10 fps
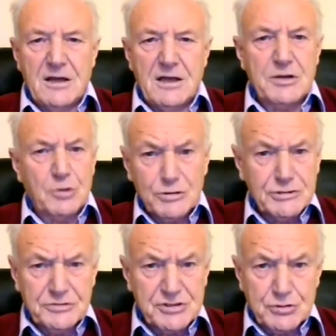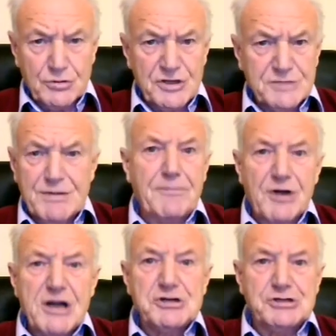It also destroys
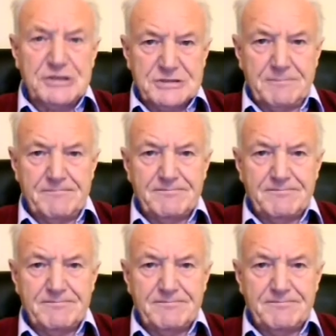preparationism.